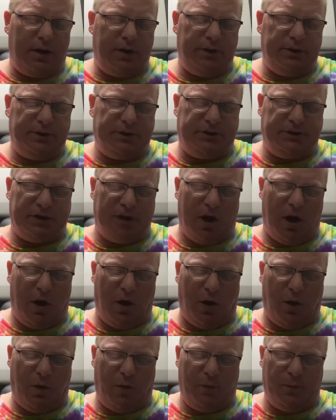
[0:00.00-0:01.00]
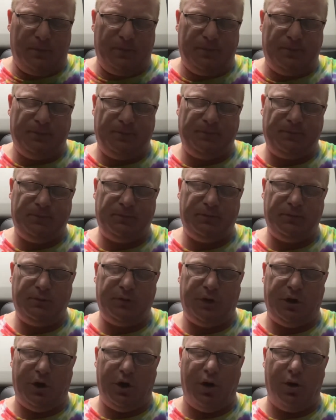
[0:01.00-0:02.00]
So,
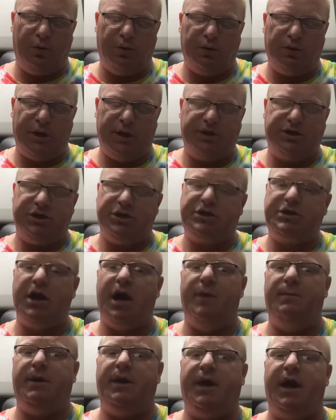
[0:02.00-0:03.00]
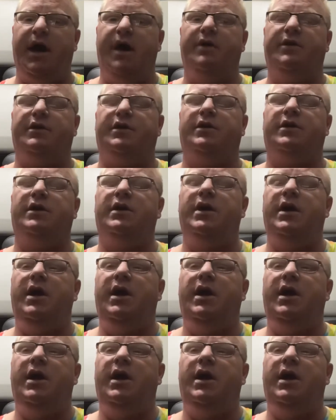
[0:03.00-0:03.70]
let's just come together,